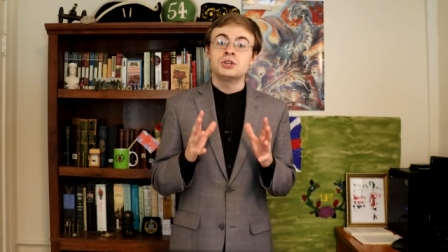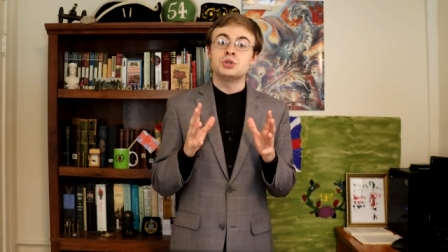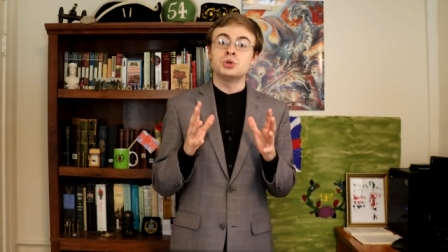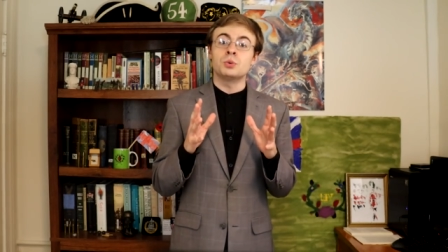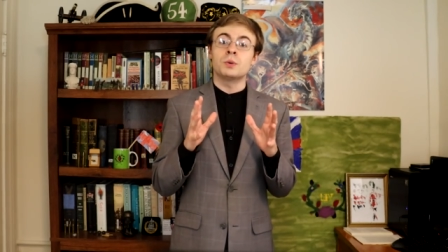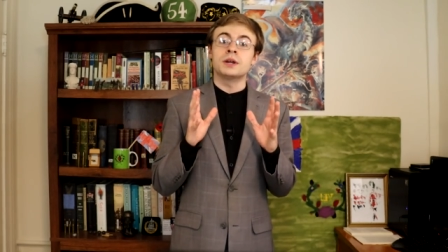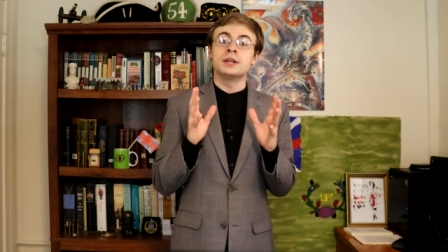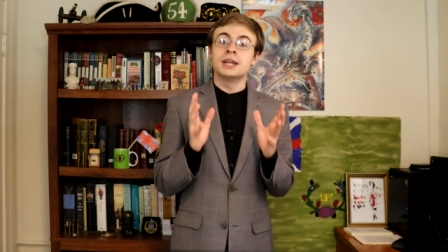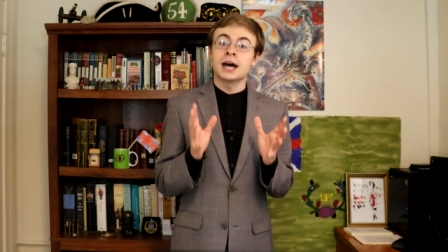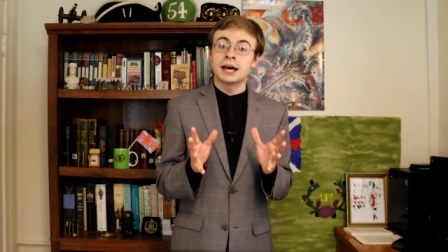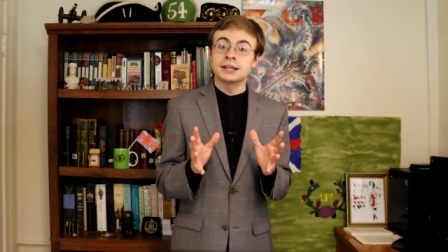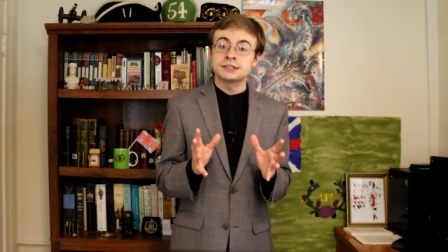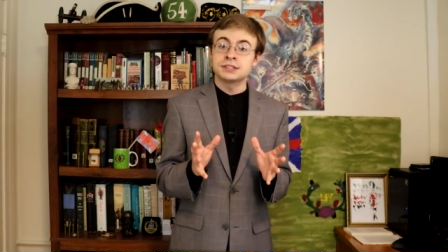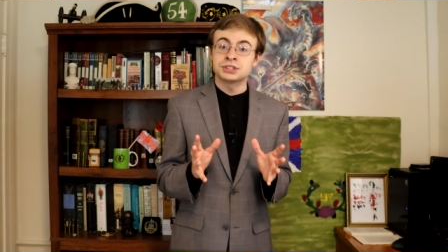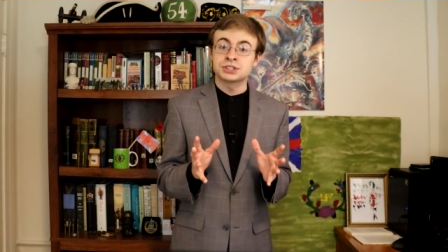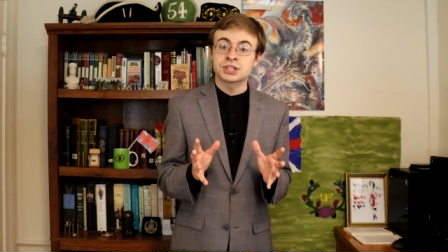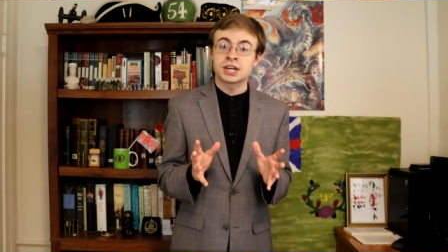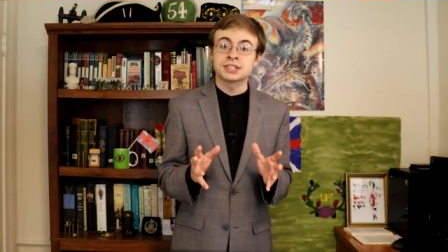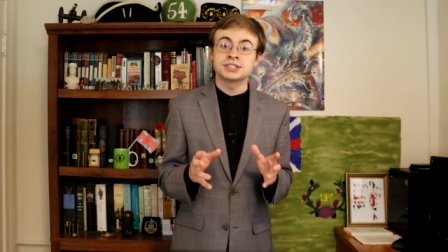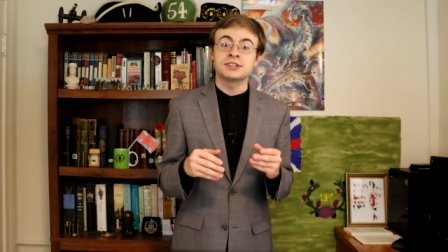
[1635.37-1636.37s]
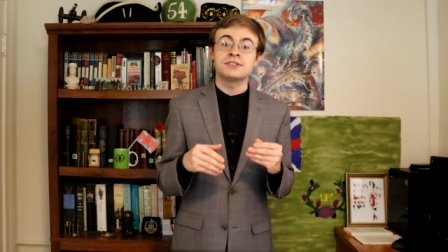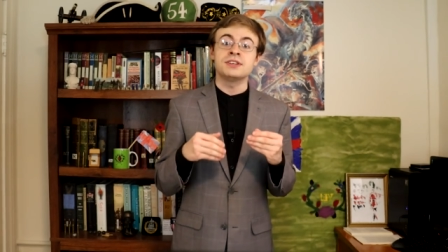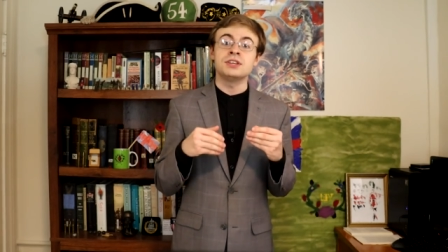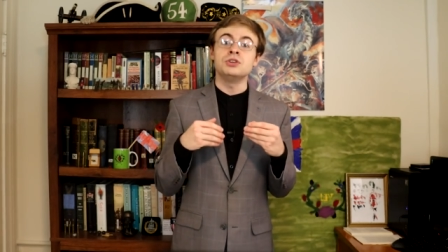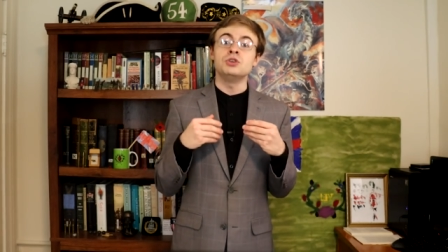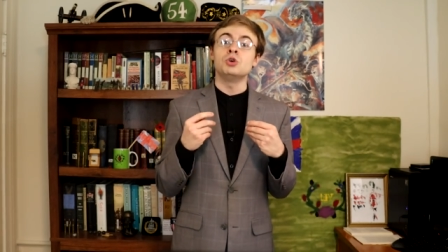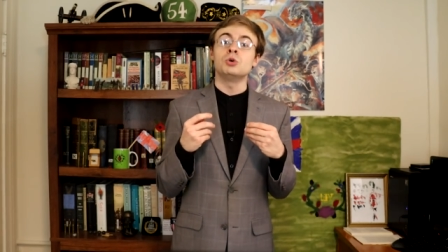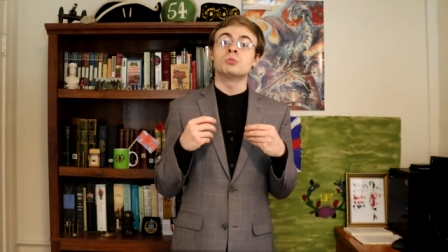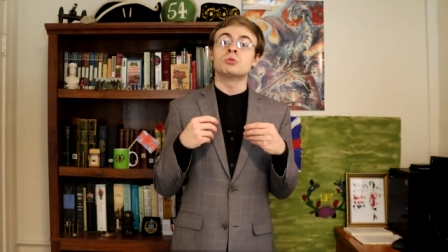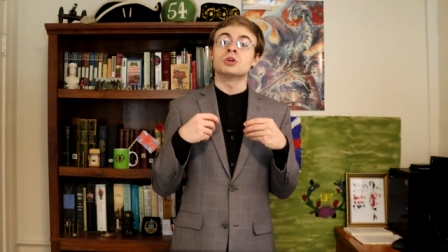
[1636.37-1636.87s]
to not discuss the
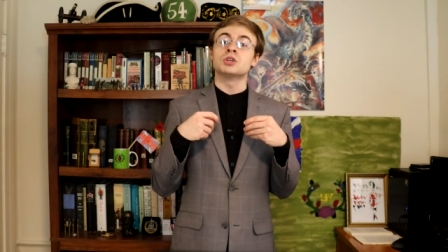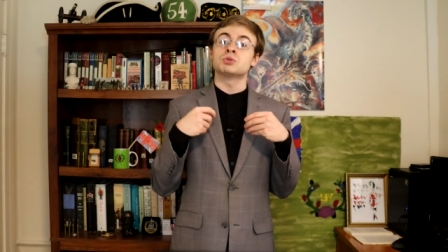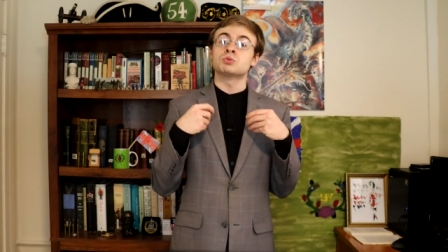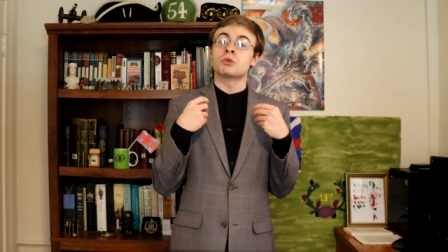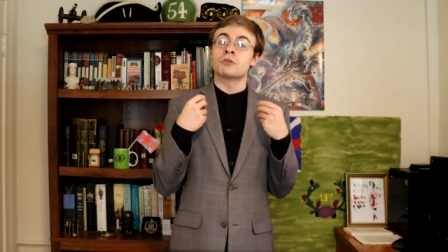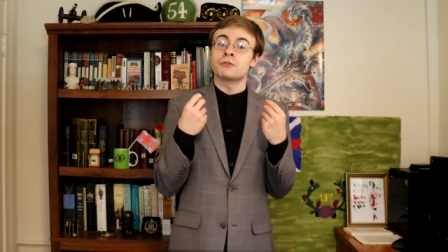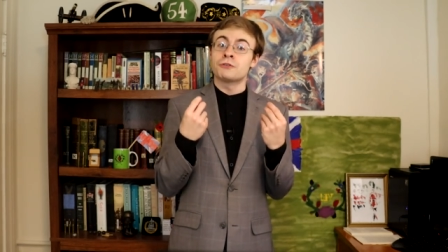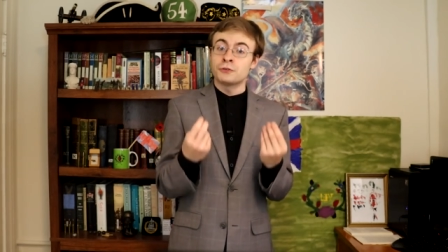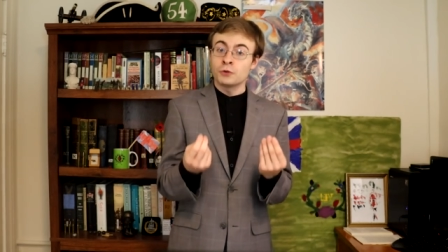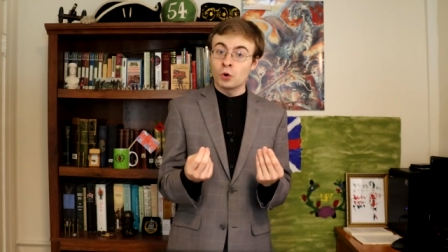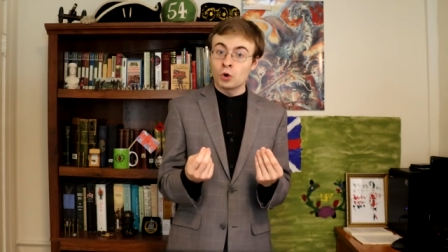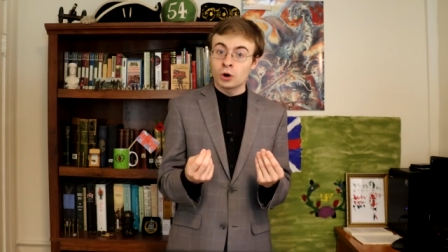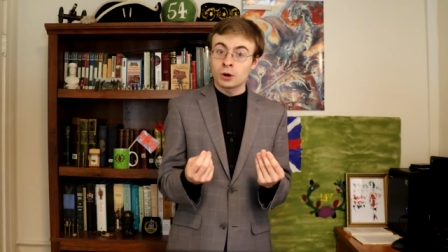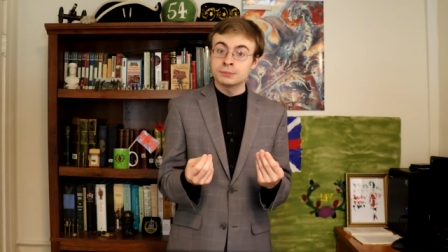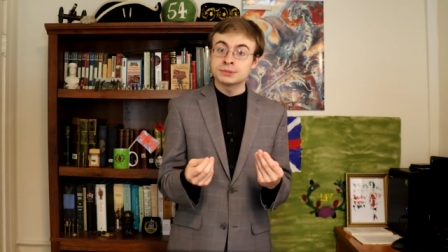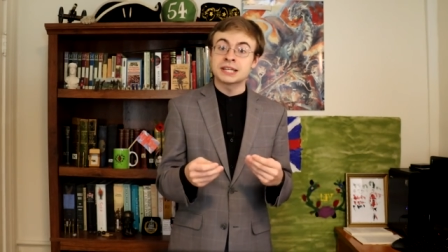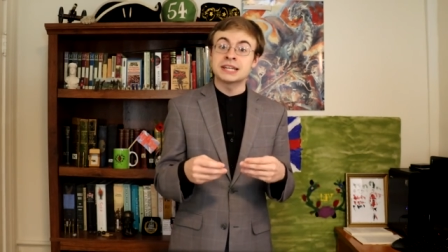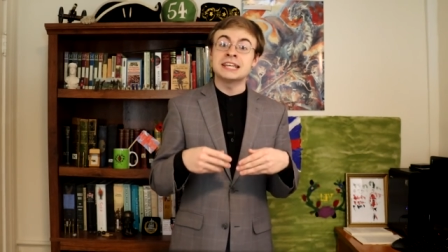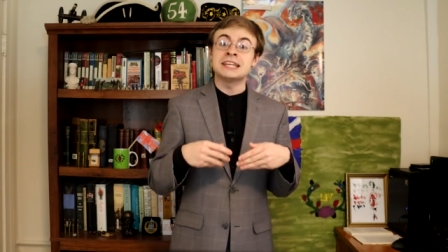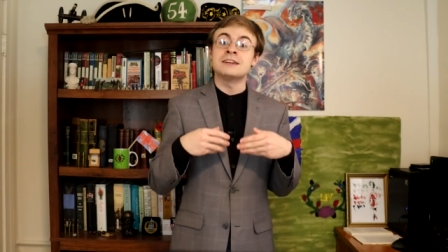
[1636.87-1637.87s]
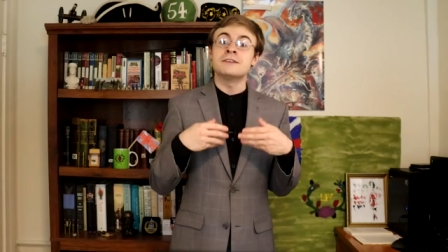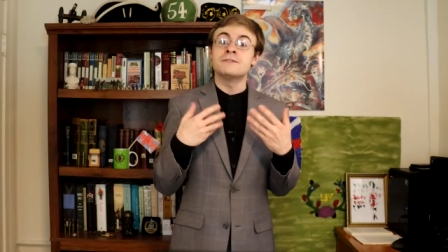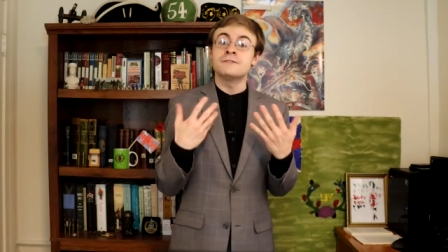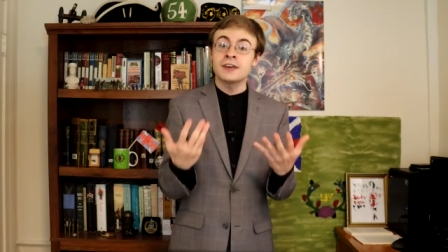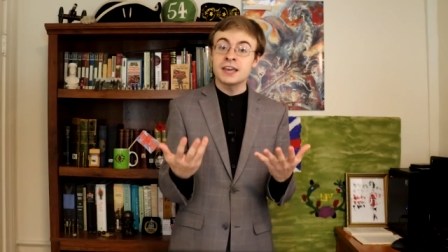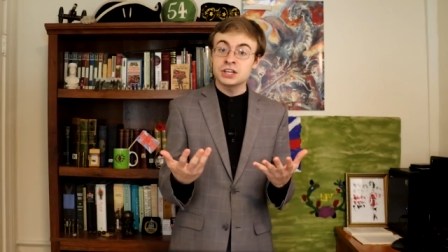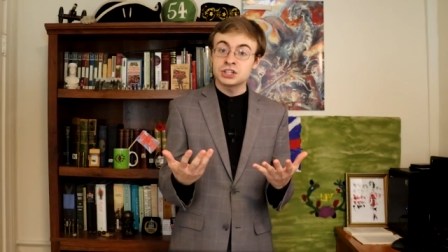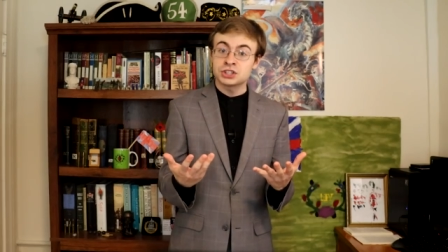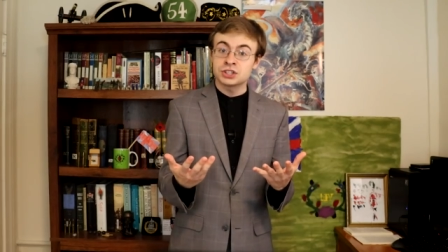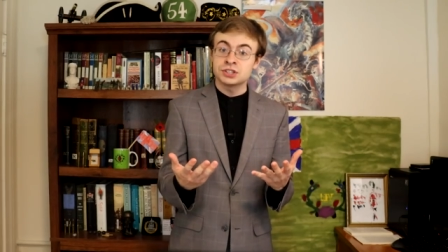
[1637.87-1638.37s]
numerous reforms and
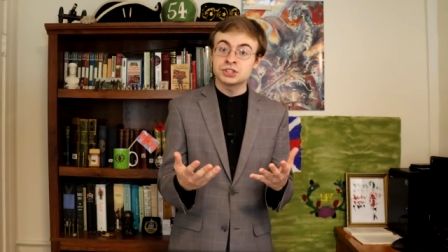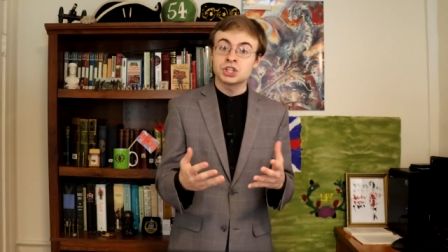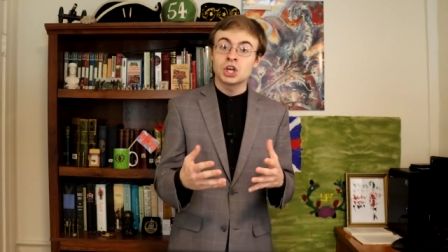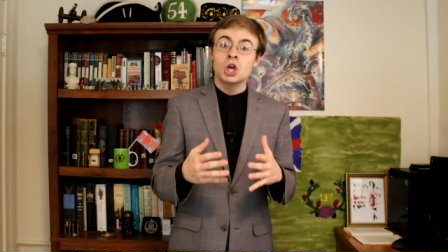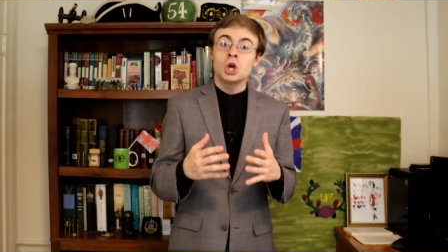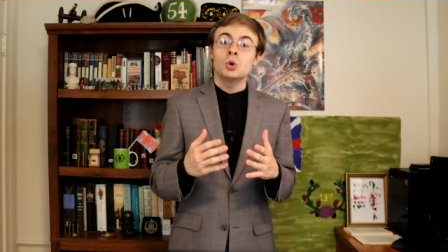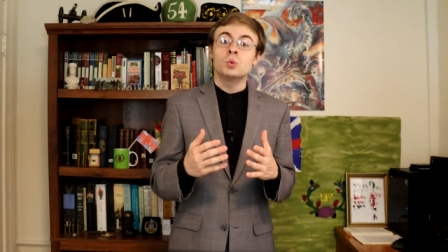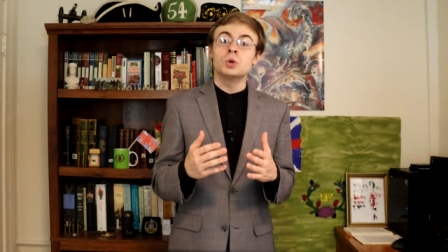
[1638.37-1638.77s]
innovations